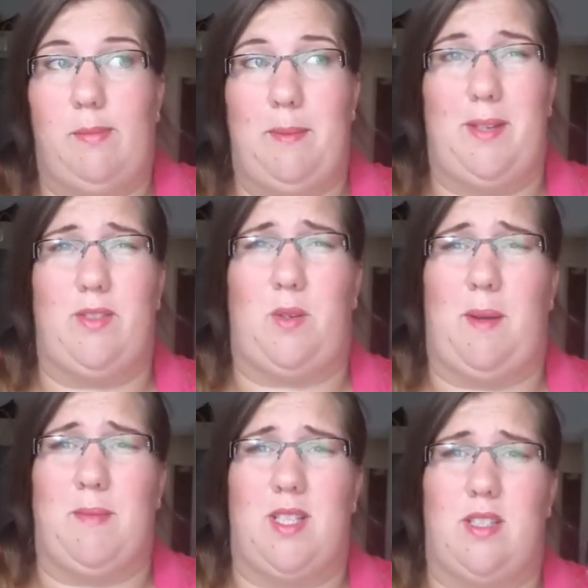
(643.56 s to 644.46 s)
maybe even do
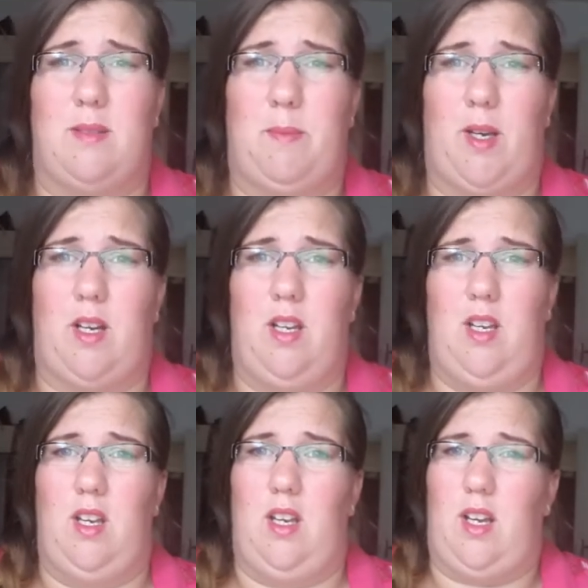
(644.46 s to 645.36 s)
empties, but
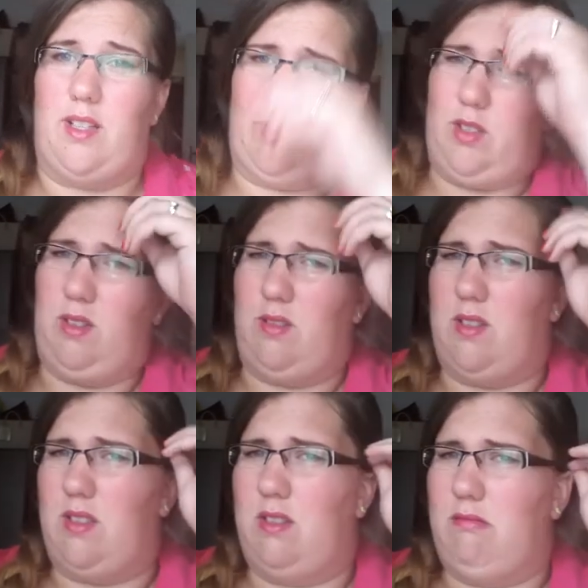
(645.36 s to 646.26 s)
I don't
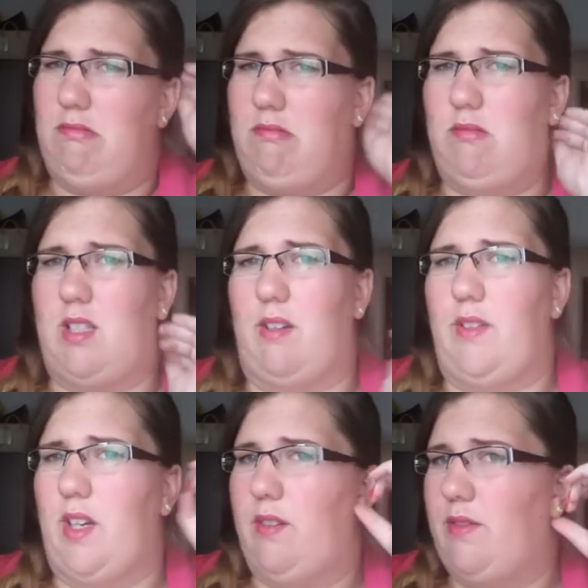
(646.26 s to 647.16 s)
use stuff
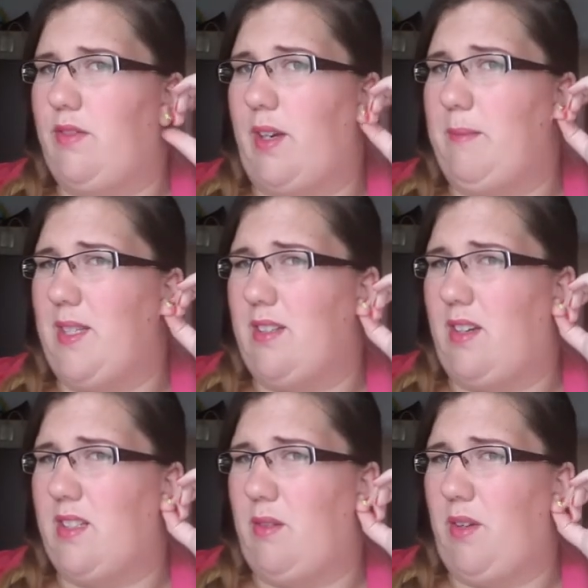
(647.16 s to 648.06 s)
enough for empties,
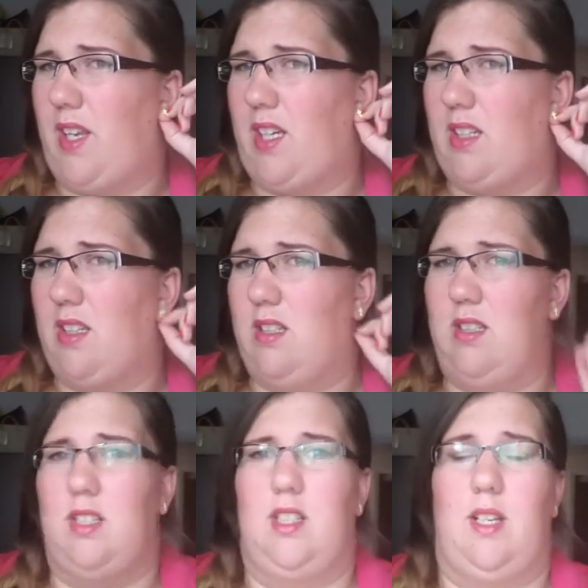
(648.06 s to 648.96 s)
I don't think,
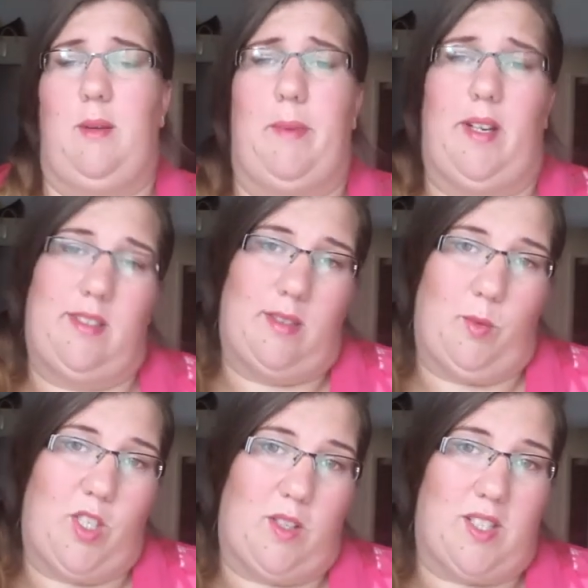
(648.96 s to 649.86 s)
but
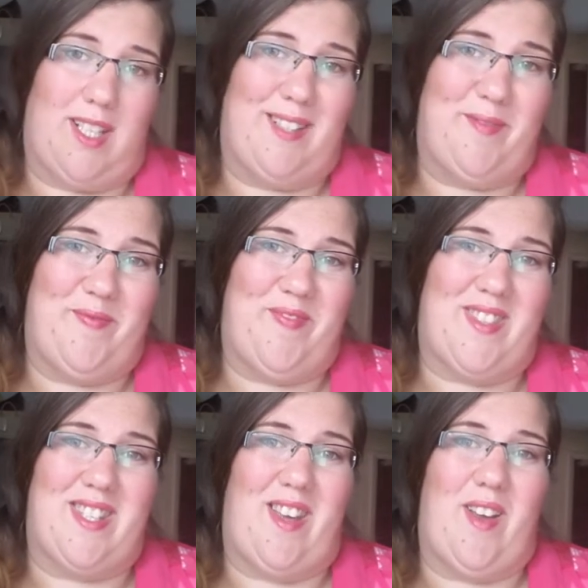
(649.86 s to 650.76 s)
we shall see.
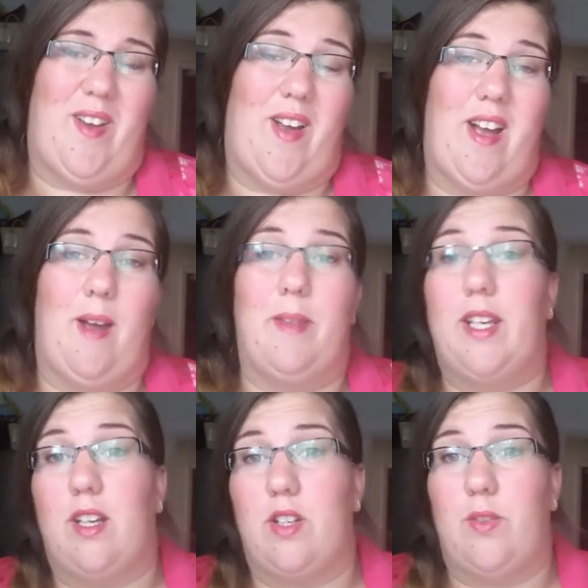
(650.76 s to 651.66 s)
So, thank
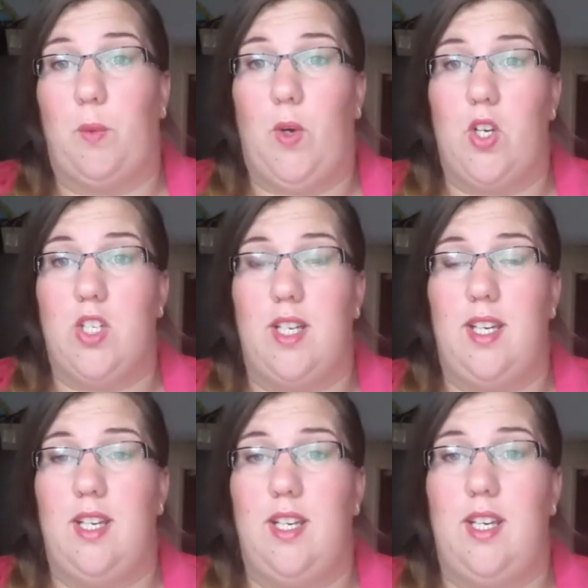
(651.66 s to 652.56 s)
you guys for
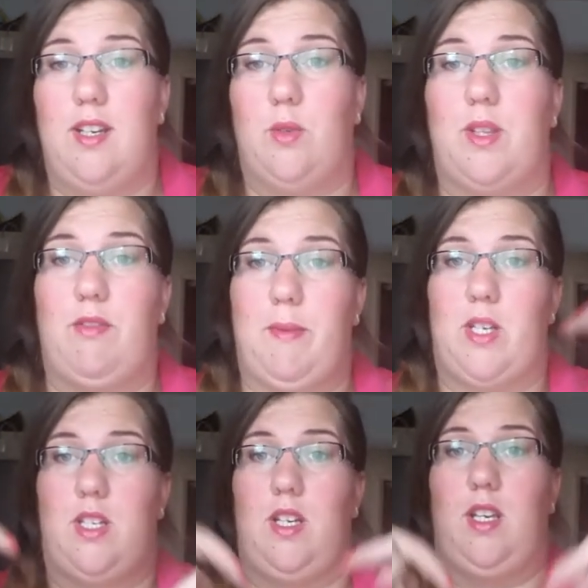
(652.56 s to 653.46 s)
watching. All the
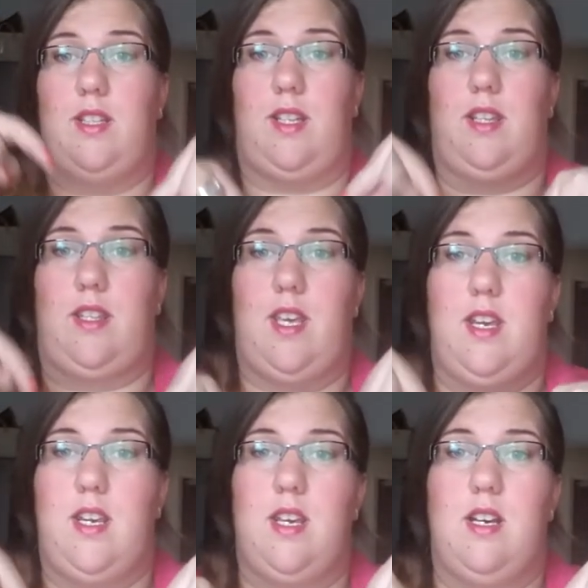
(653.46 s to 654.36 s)
information's in
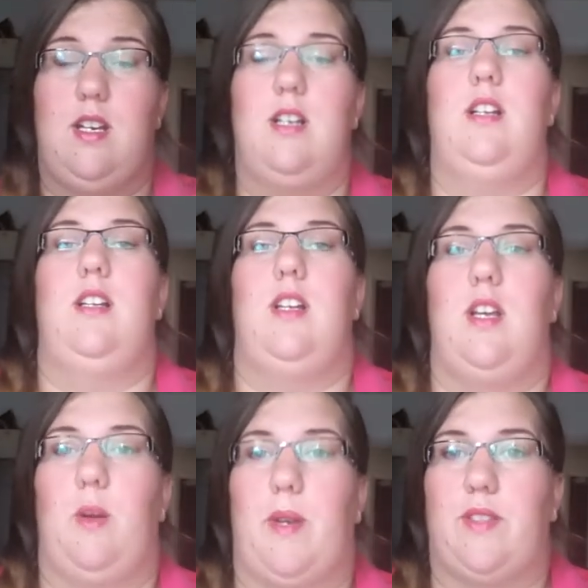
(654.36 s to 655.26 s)
there,
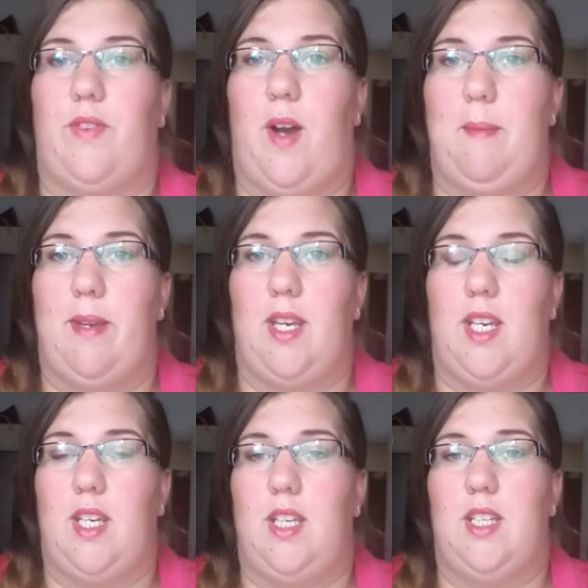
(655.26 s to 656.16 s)
where to find
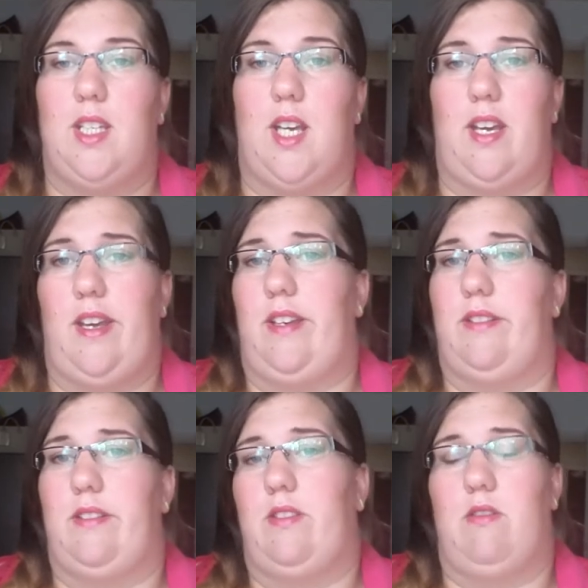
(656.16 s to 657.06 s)
me, and,